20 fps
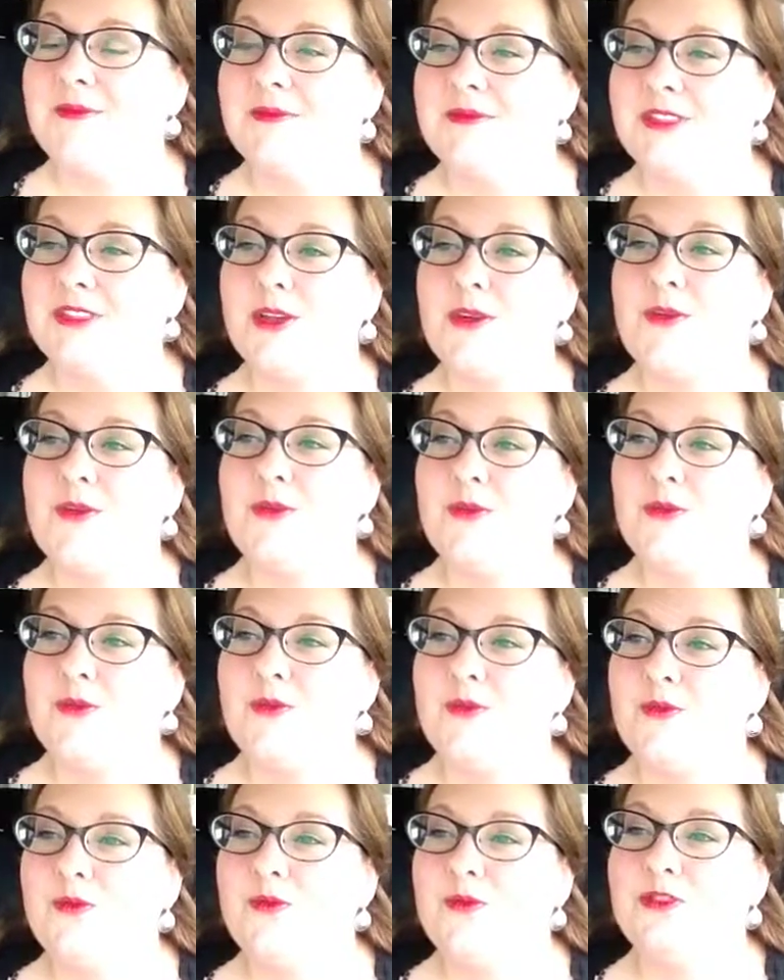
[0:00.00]
So
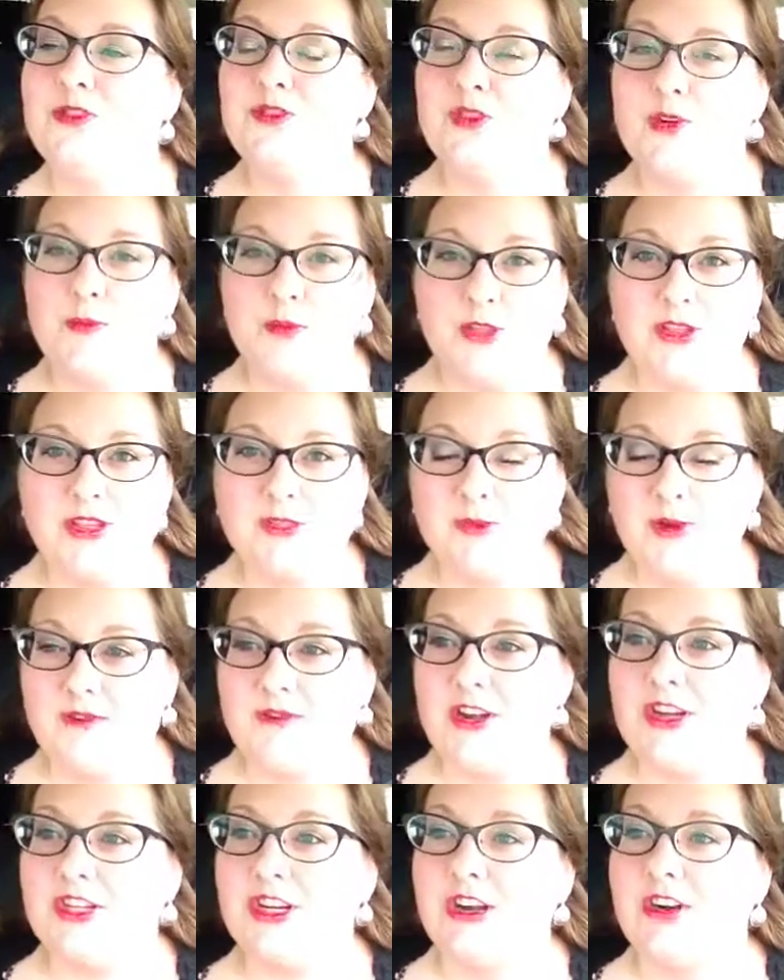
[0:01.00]
Drupal is one
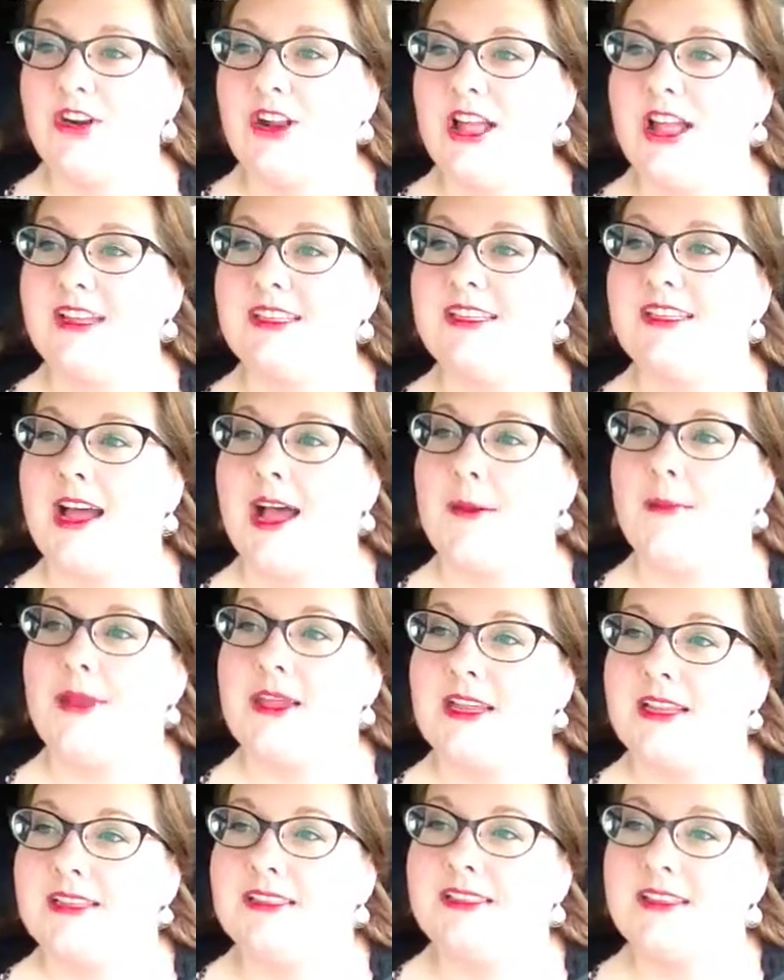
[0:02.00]
of our generalized
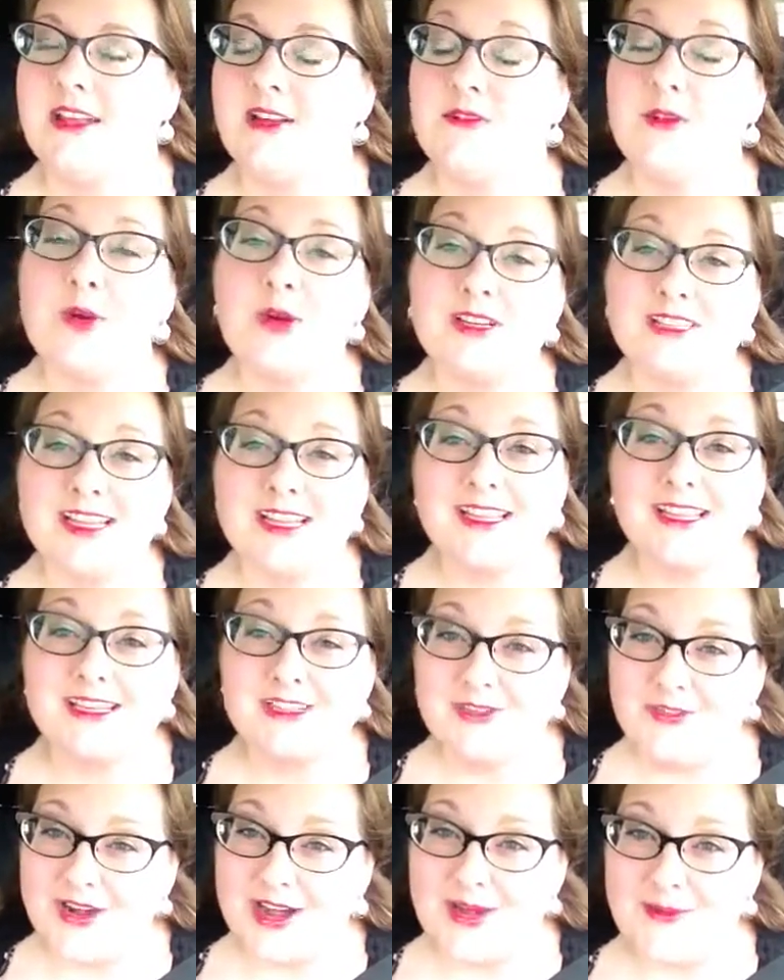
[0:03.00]
topics. Of course, I like
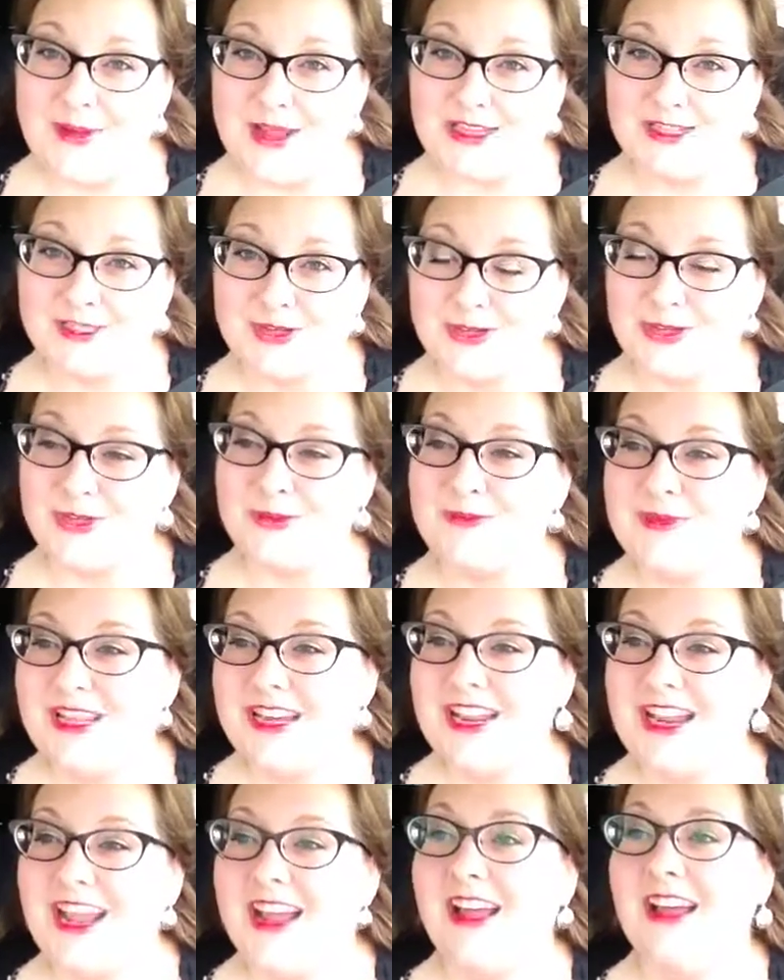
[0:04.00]
to write about social
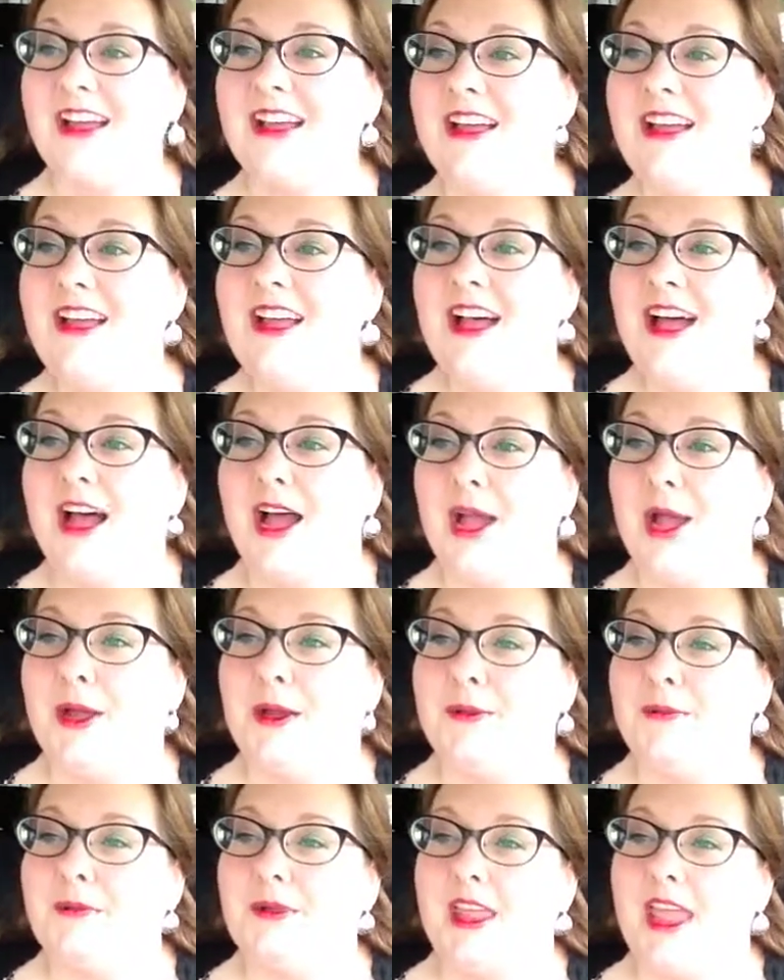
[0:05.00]
media
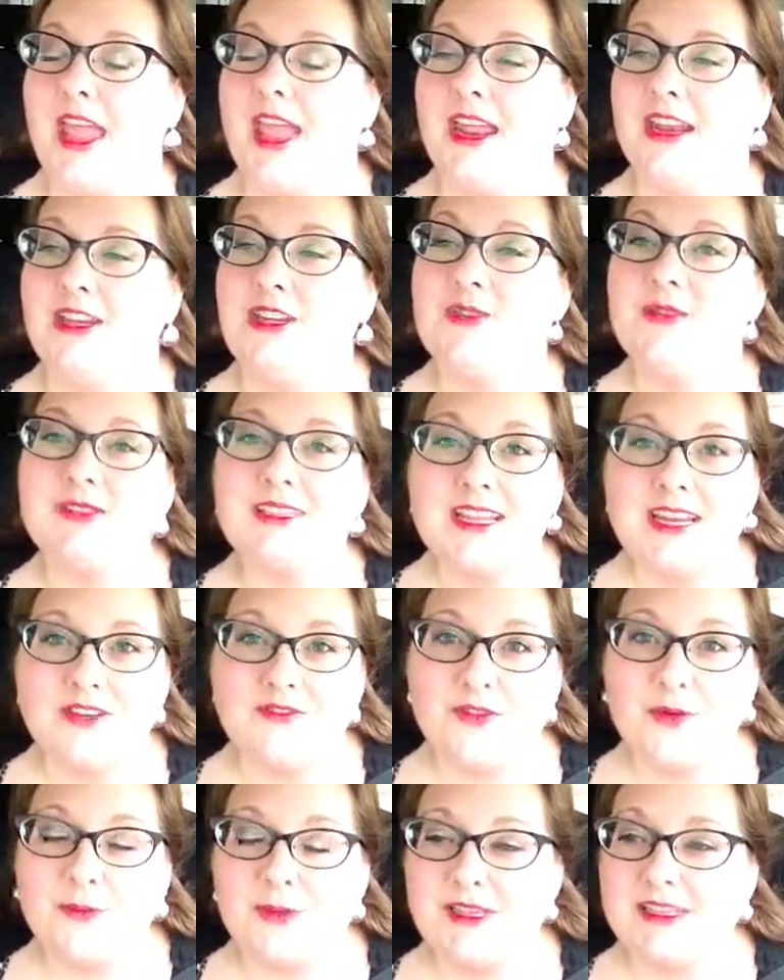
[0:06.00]
and using it
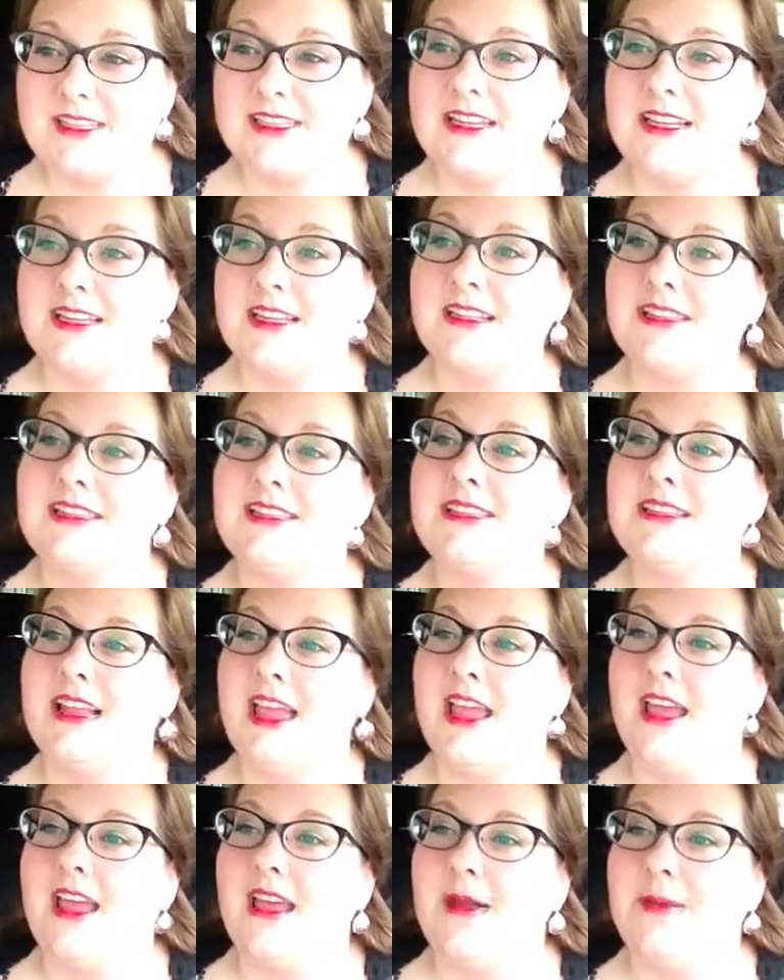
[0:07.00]
for business
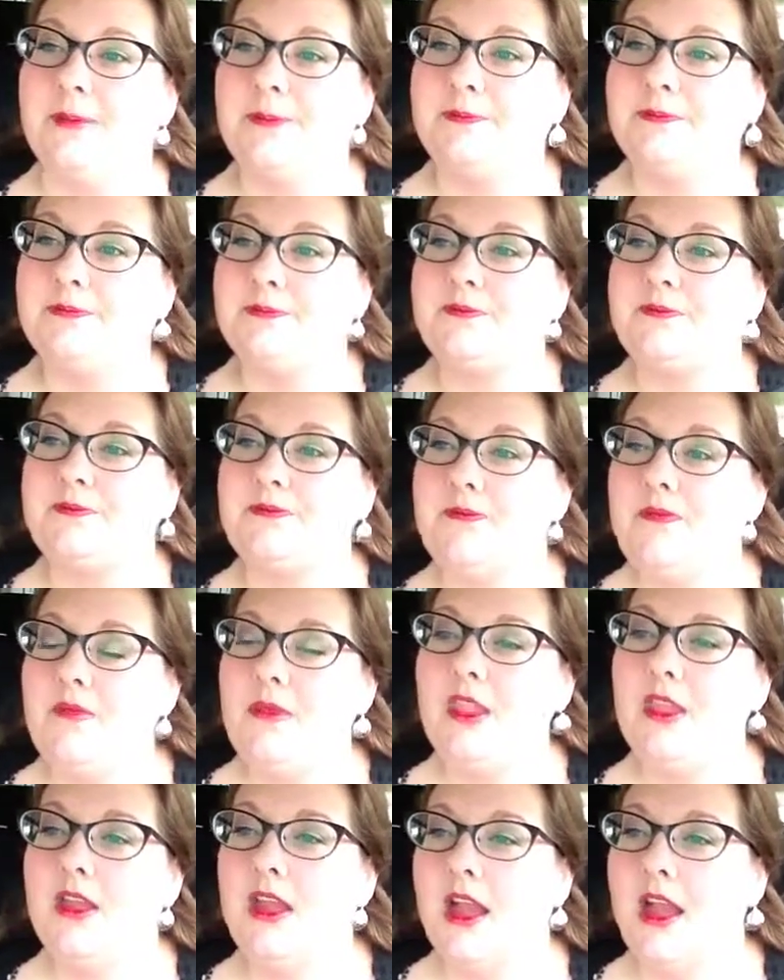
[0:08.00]

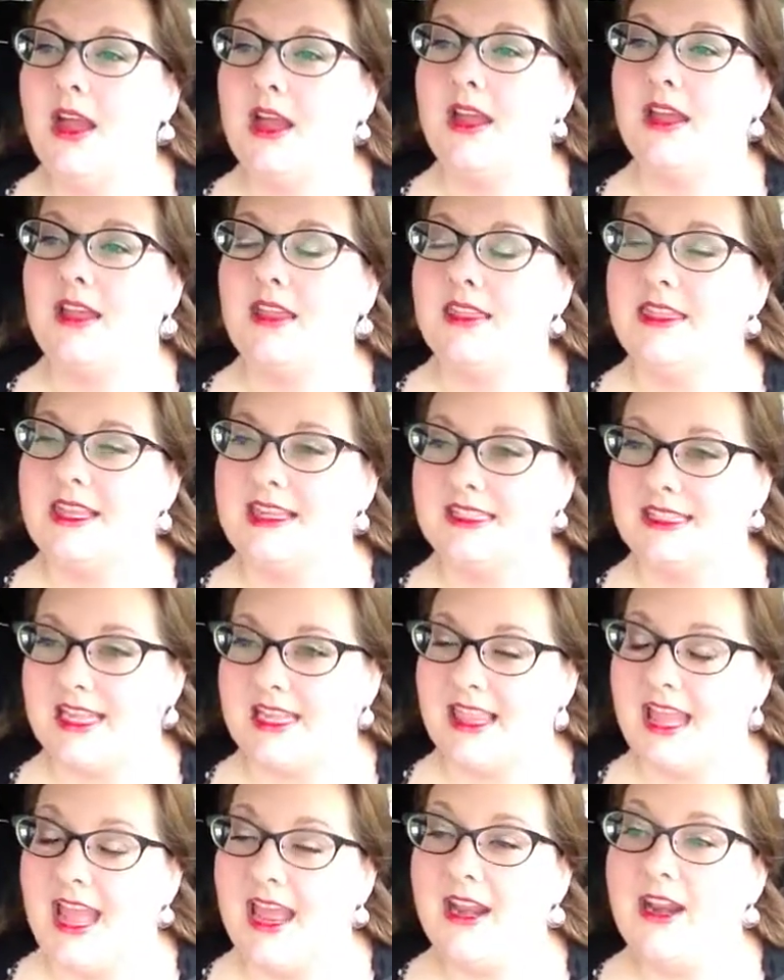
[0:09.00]
and things
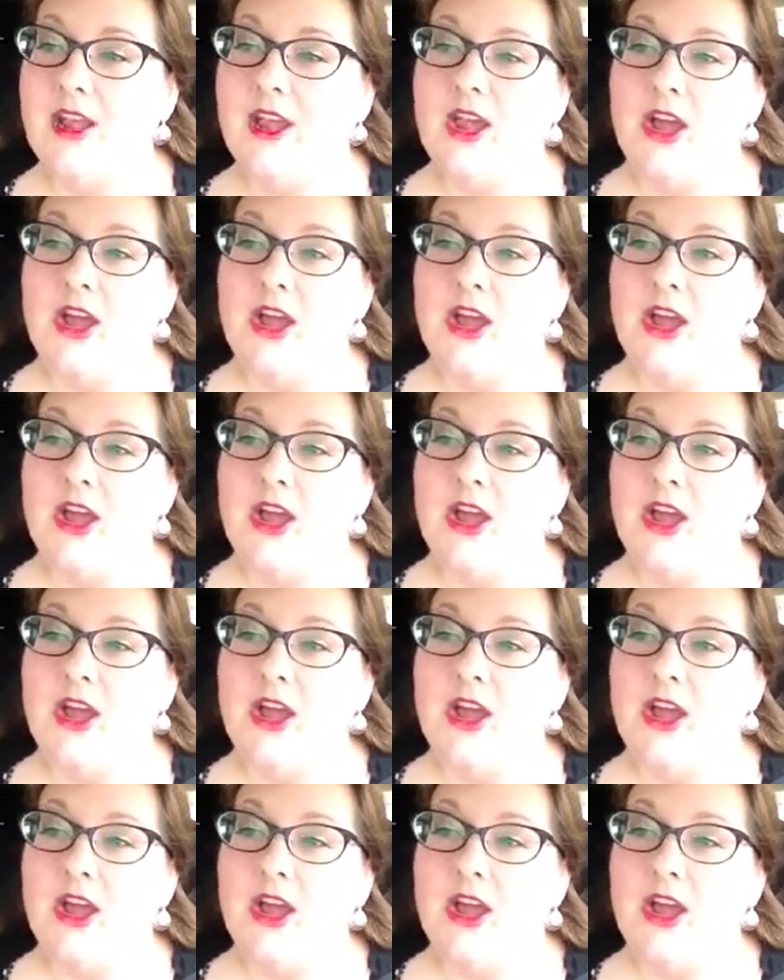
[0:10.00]
like that.